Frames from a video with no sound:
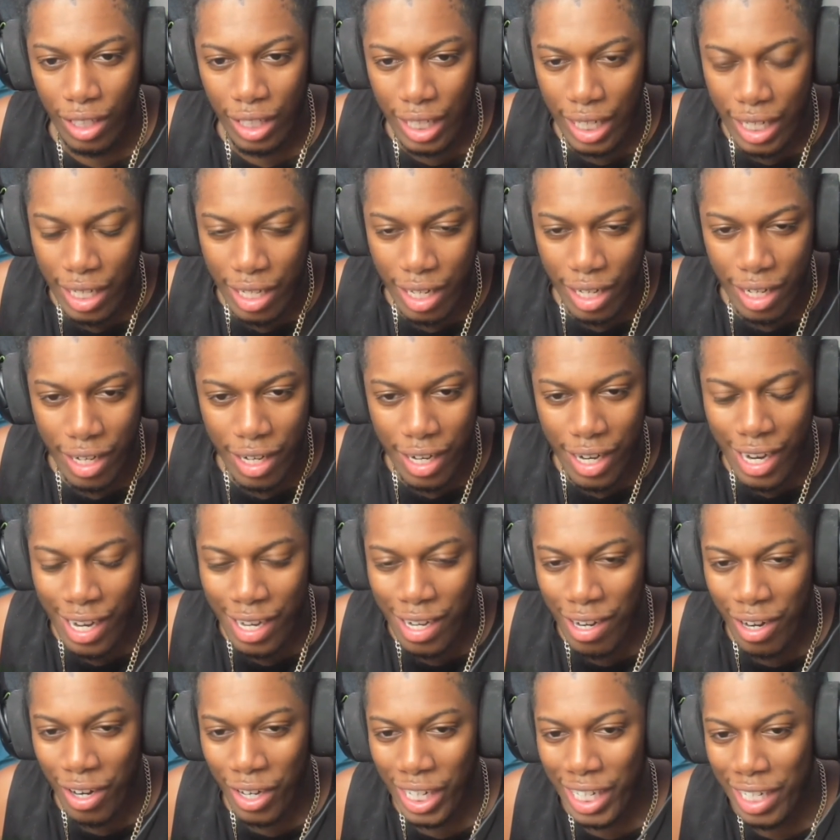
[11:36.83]
He's like, uh,
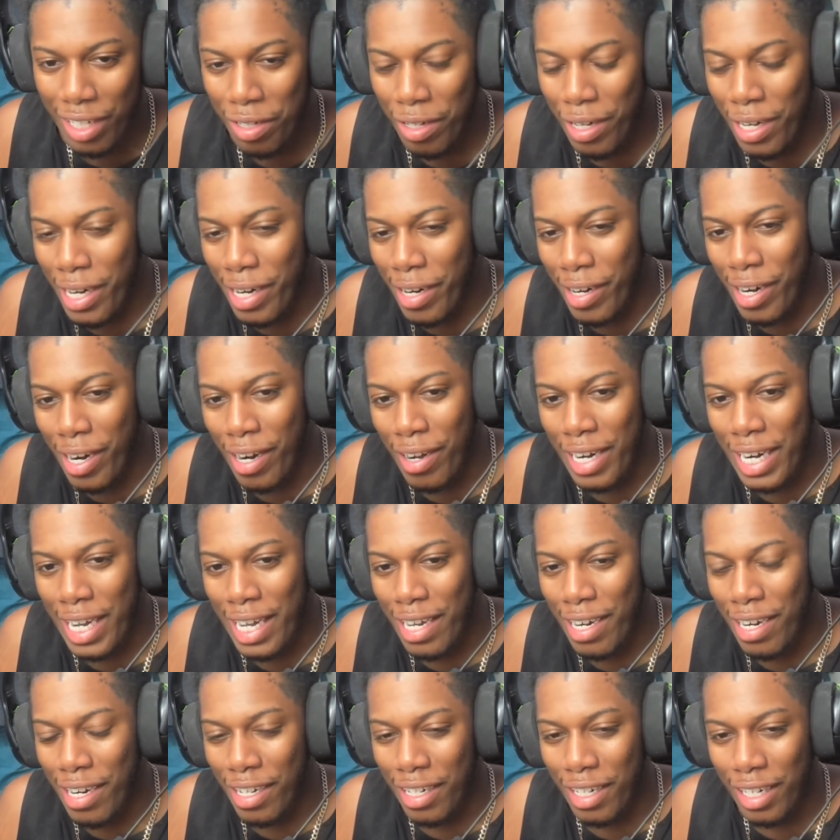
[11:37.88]
Einar, did you hear all
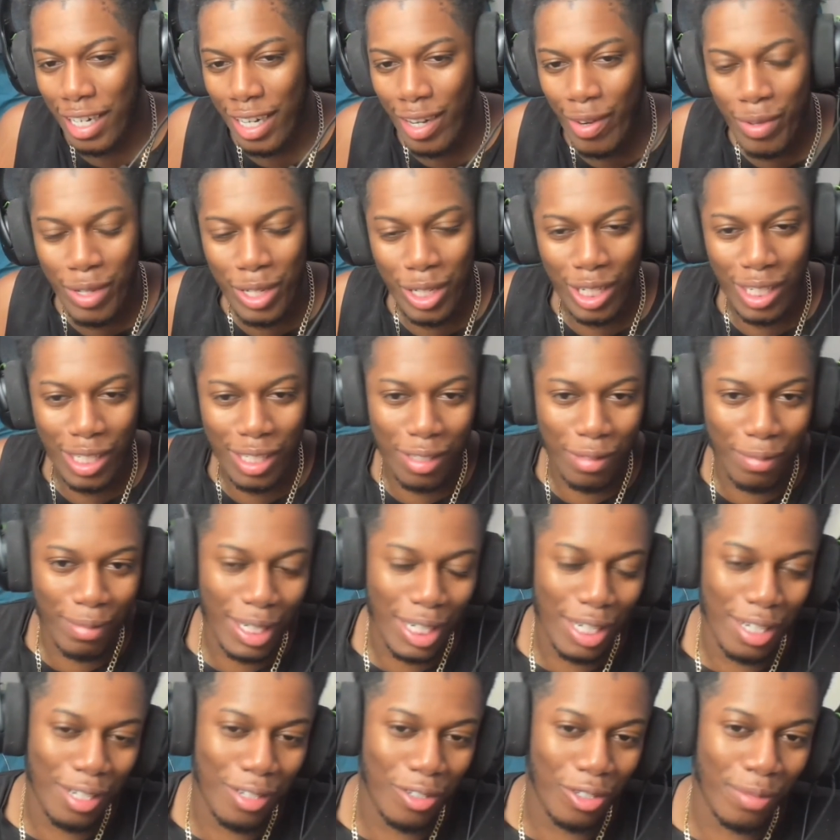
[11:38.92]
that? Uh, I was just
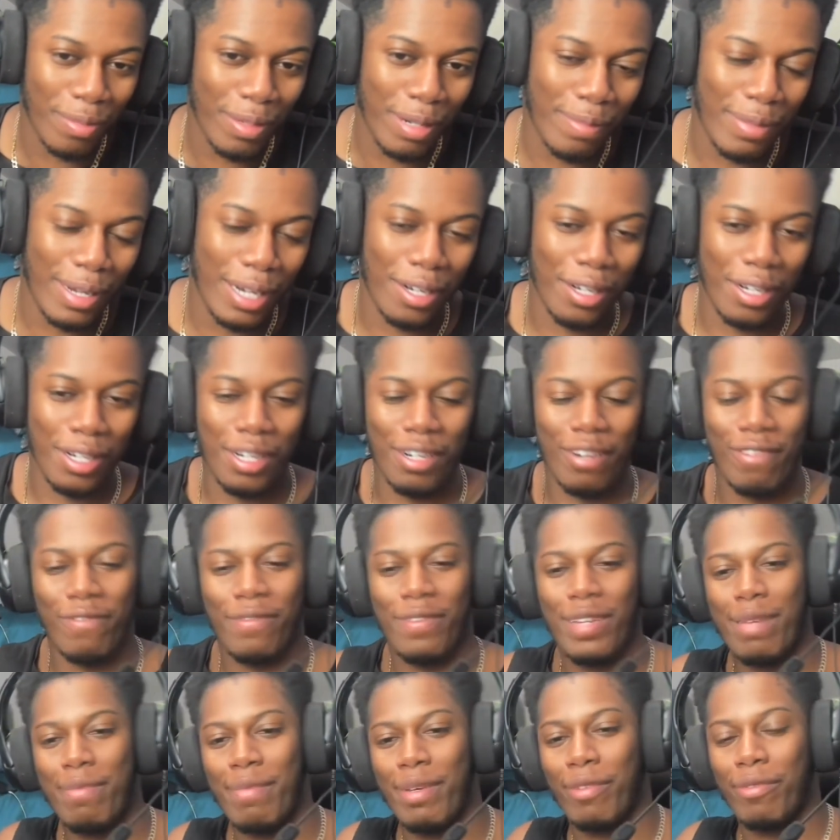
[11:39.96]
uh, dreaming about uh,
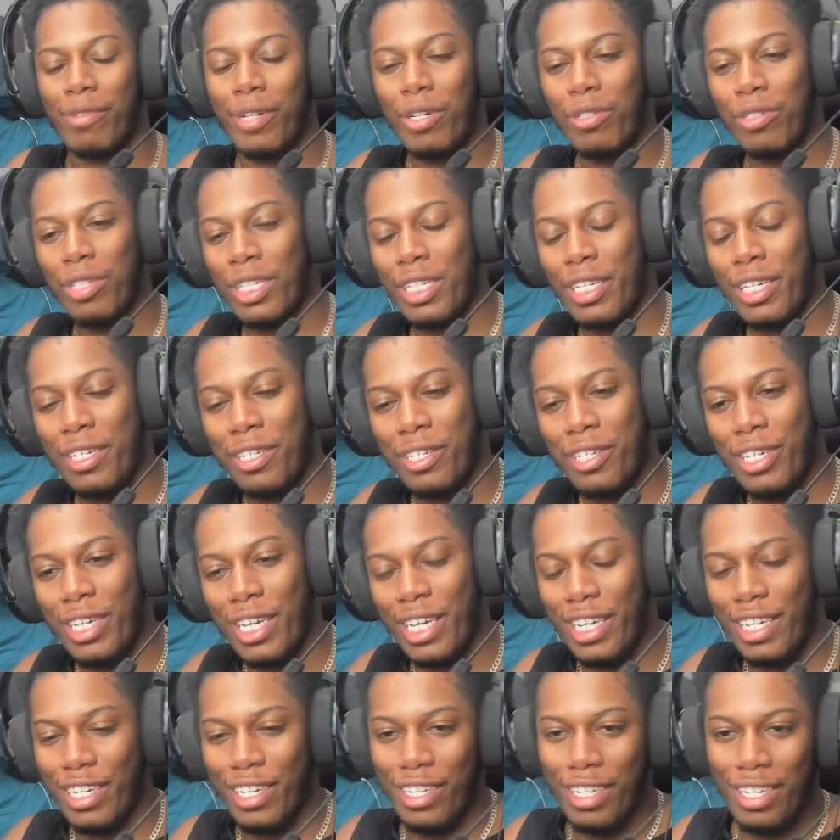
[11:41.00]
flaming roses and
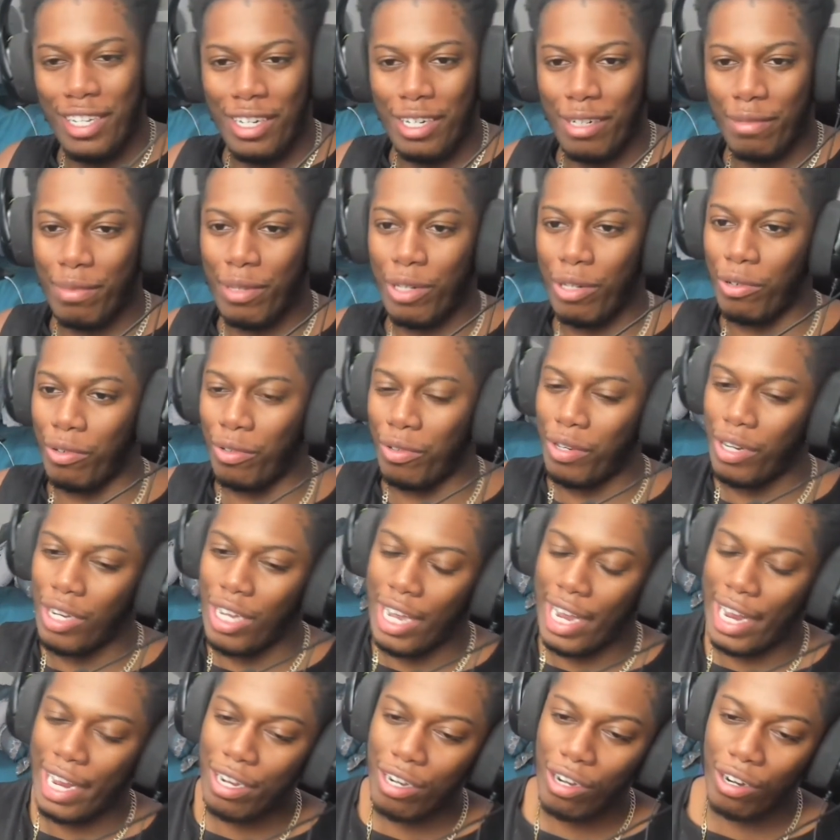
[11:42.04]
shit. Bro,
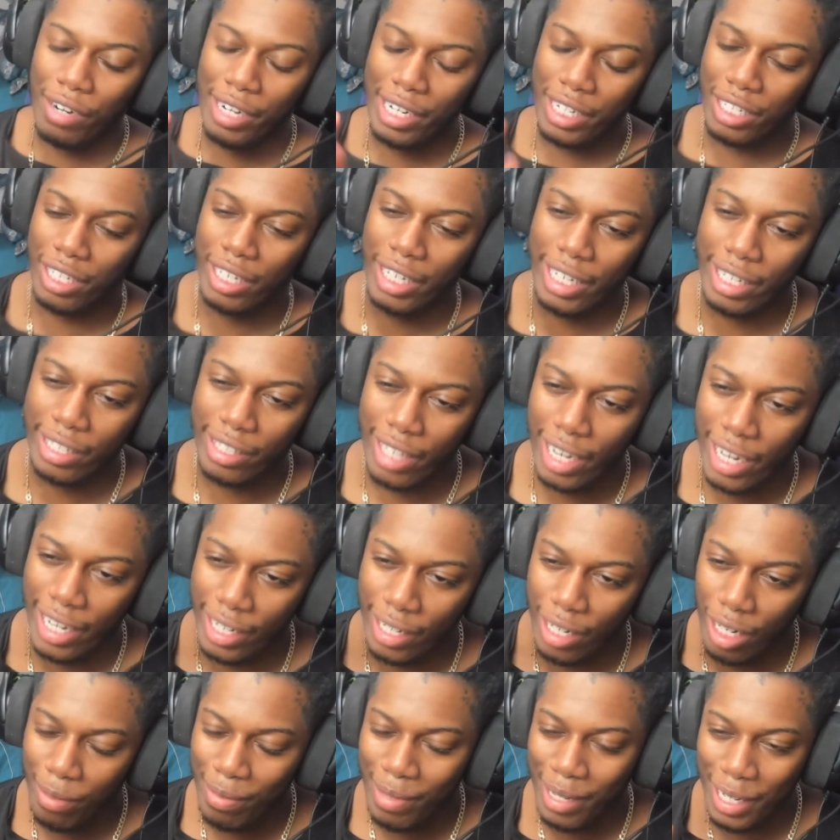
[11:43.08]
Einar needs to get that
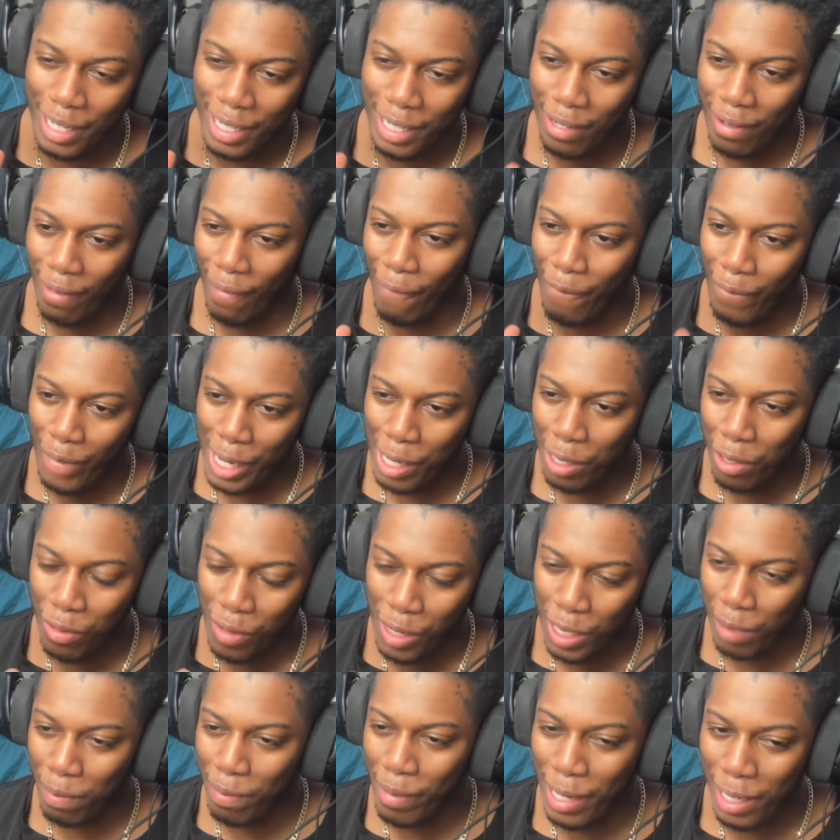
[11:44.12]
dumbass facial
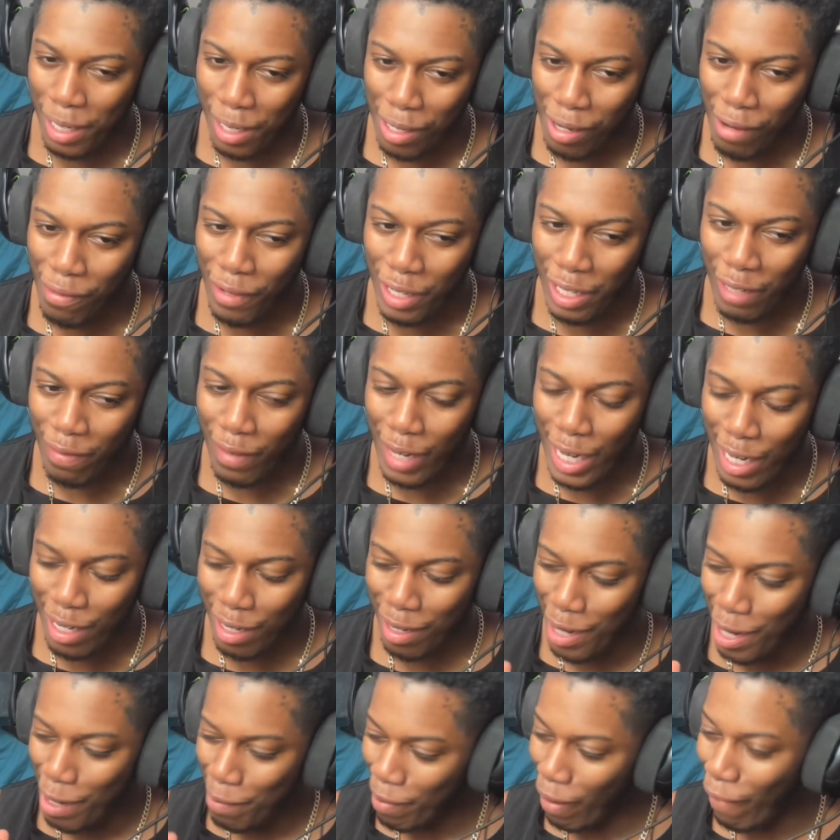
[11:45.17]
expression off his face
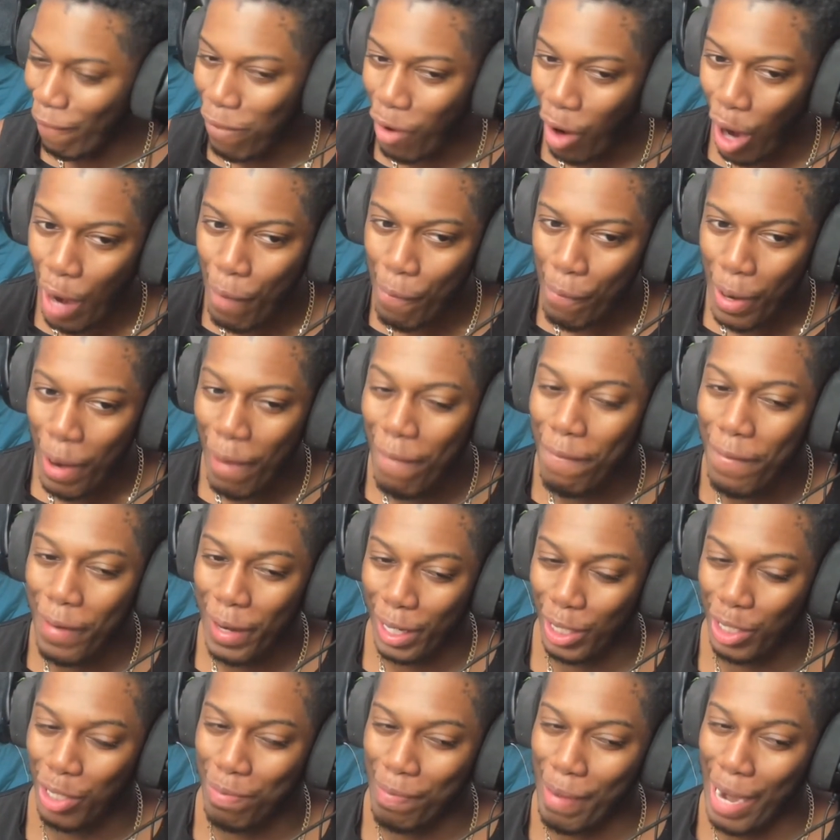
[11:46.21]
before I
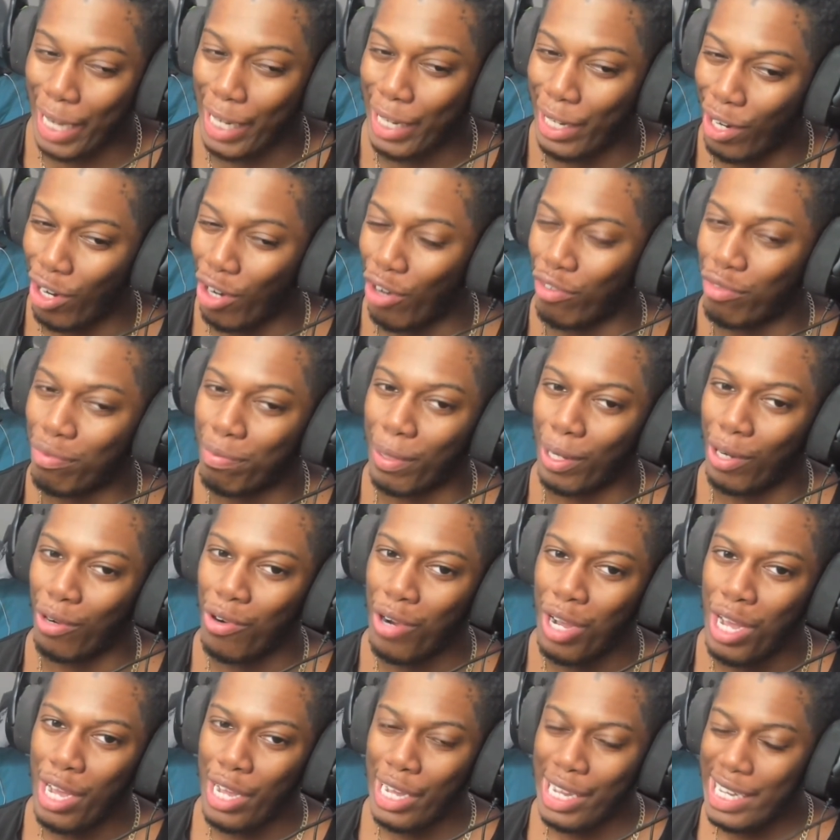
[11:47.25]
motherfucking smack it off, bro.
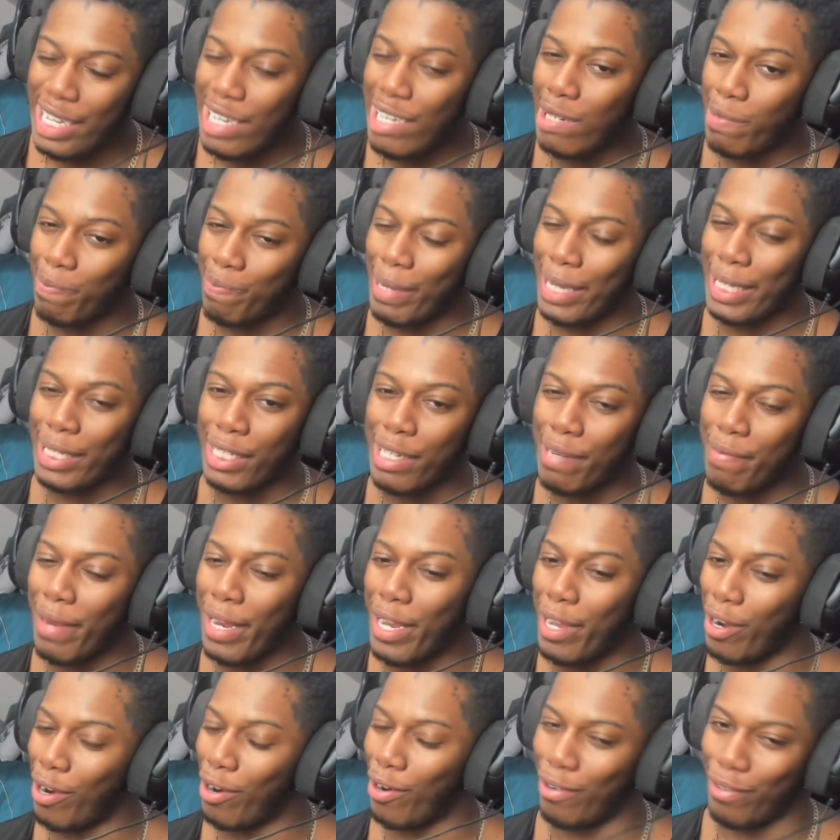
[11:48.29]
He is pissing
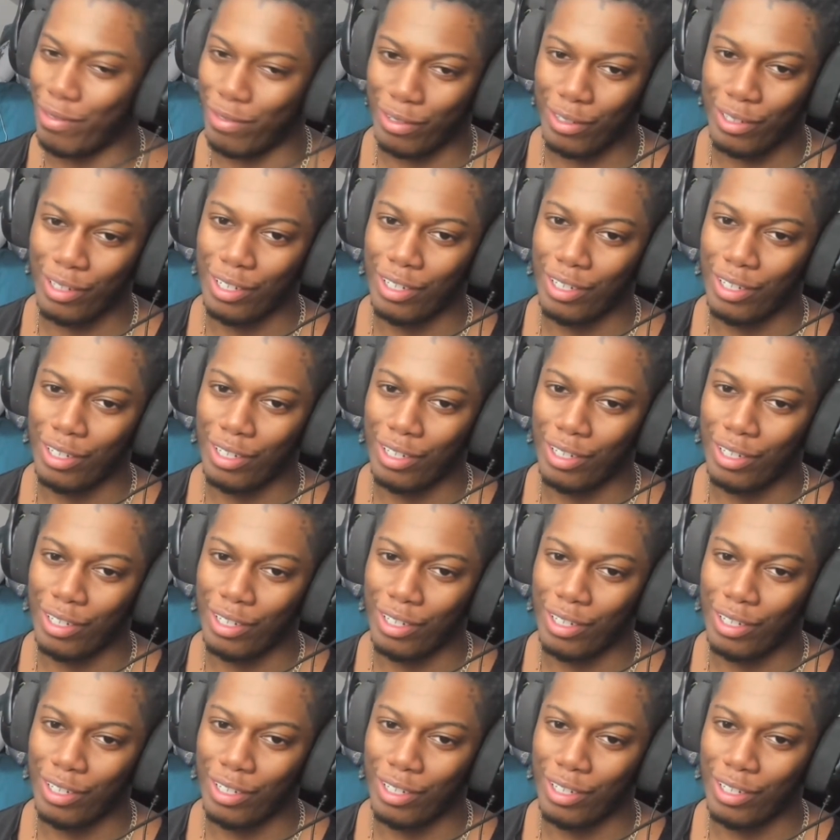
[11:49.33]
me off.